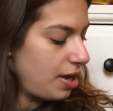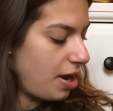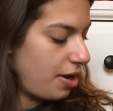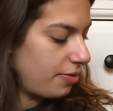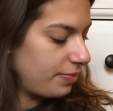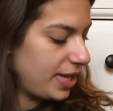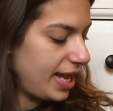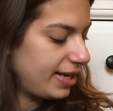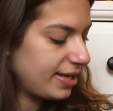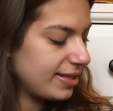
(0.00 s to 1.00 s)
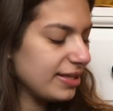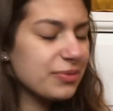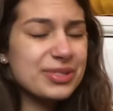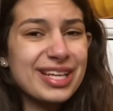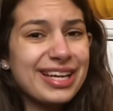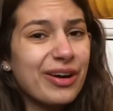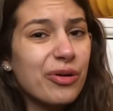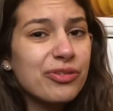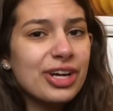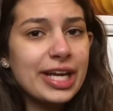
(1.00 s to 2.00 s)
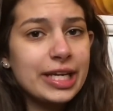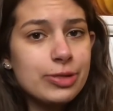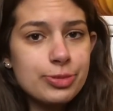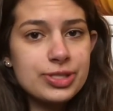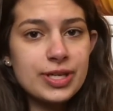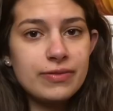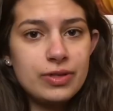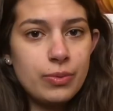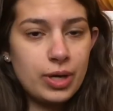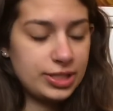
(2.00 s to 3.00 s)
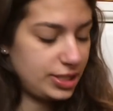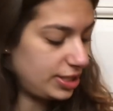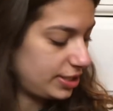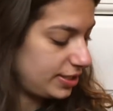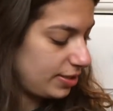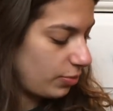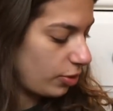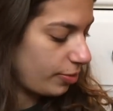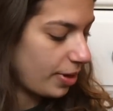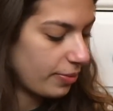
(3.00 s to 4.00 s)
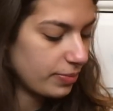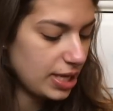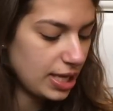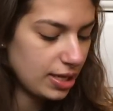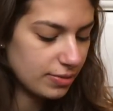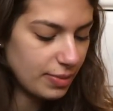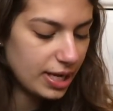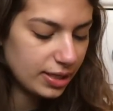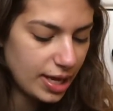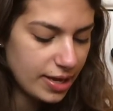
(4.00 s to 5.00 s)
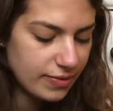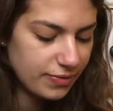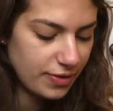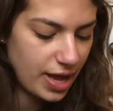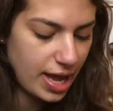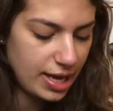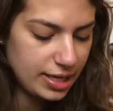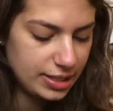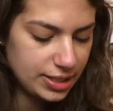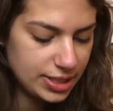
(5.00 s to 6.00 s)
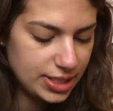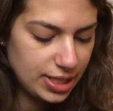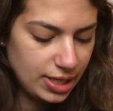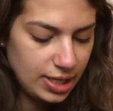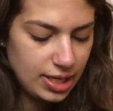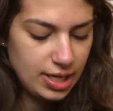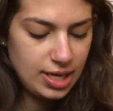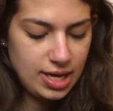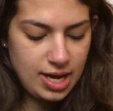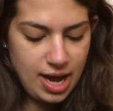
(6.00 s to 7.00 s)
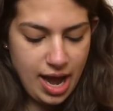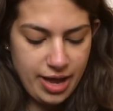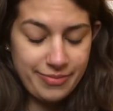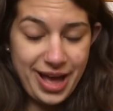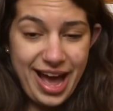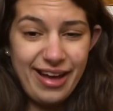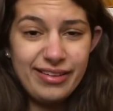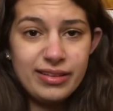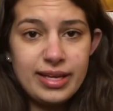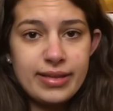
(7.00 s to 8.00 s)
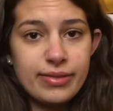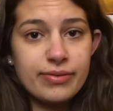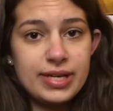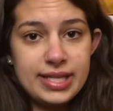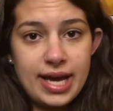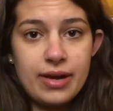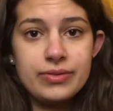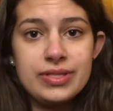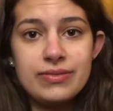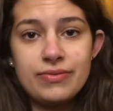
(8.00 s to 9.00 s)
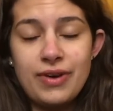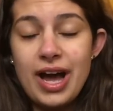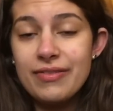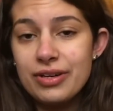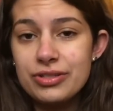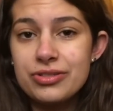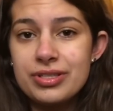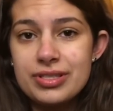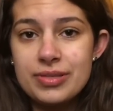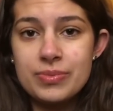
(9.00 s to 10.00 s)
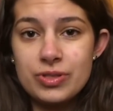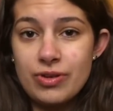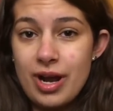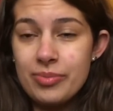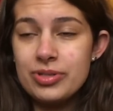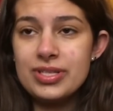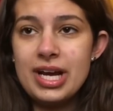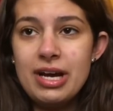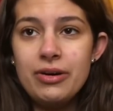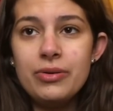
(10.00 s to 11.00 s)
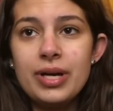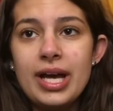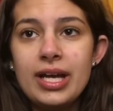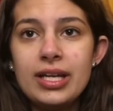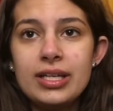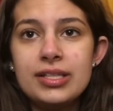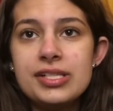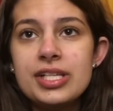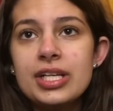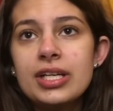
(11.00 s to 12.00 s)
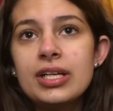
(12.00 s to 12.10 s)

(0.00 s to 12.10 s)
and I think it was like over 80% of you wanted to see more about me and my life, and I'm at like 3,500 subscribers now, and